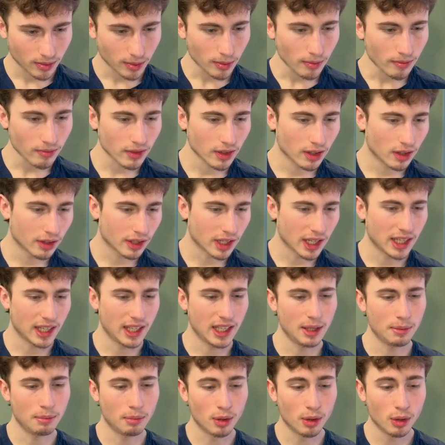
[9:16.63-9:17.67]
Okay,
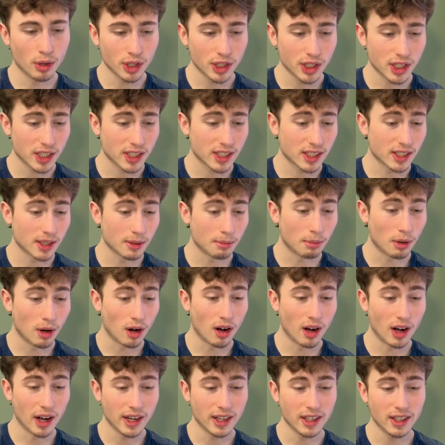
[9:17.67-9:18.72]
he pushes the
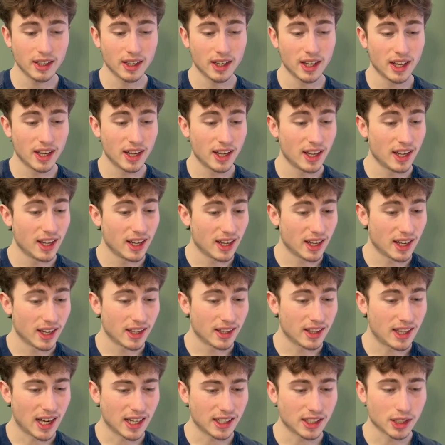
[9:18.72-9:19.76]
pawn.
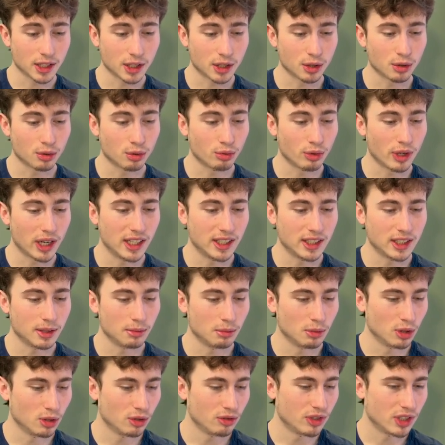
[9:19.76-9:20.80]
That's a crazy
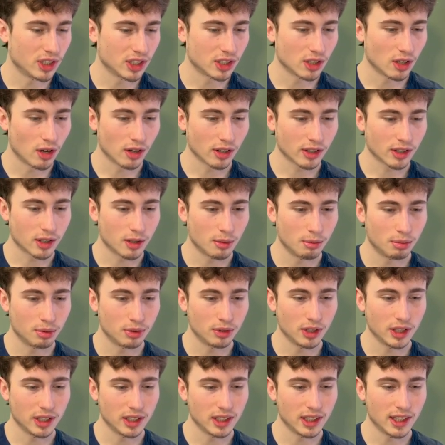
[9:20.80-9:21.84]
move. Just
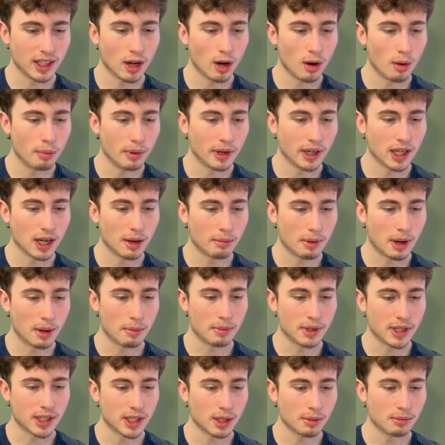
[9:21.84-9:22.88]
completely opening up my
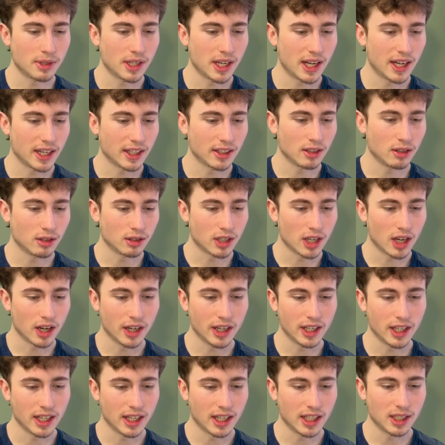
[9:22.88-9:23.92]
bishop diagonal,
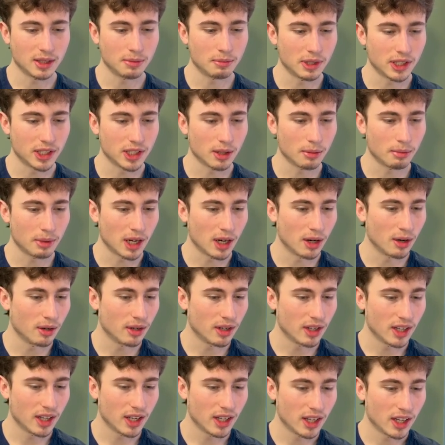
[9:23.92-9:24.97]
cutting his bishop out.
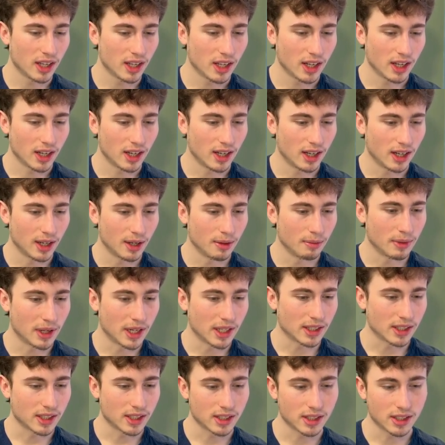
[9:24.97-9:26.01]

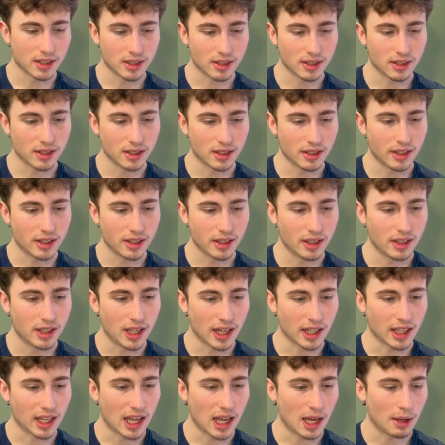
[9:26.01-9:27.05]
That
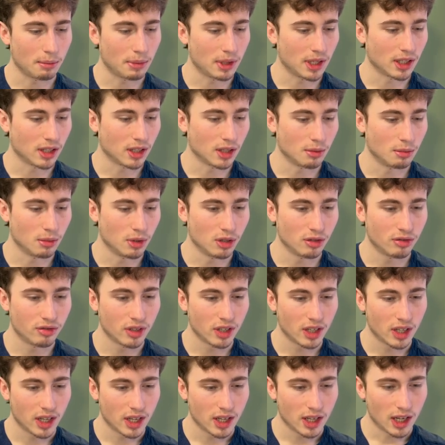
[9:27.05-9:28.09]
can't be a good move.
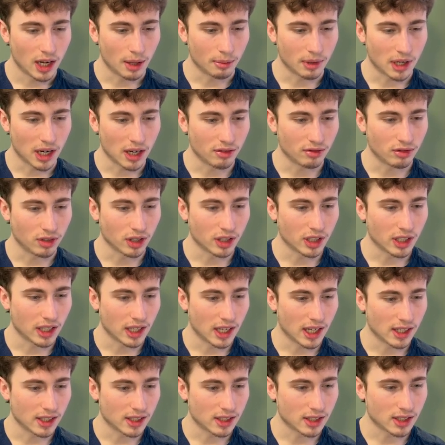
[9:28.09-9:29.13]
I'm kind of looking
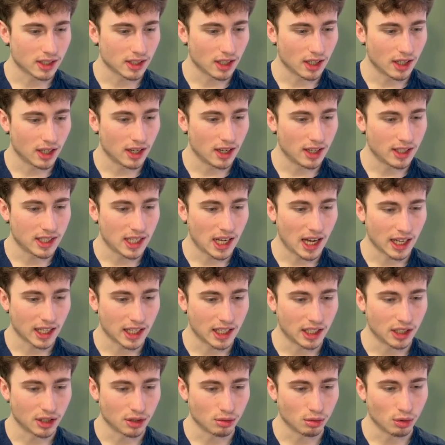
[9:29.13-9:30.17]
at attacking
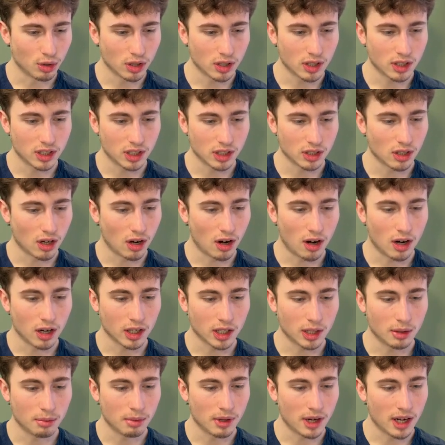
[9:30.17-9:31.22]
his rook, just
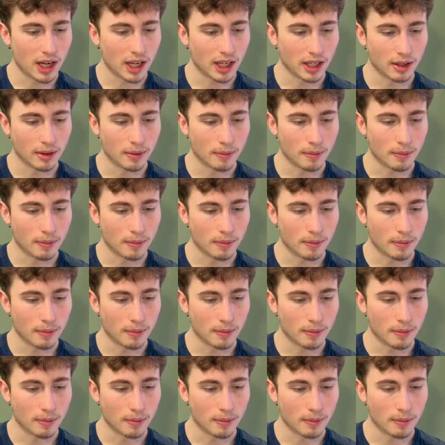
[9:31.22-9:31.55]
occupying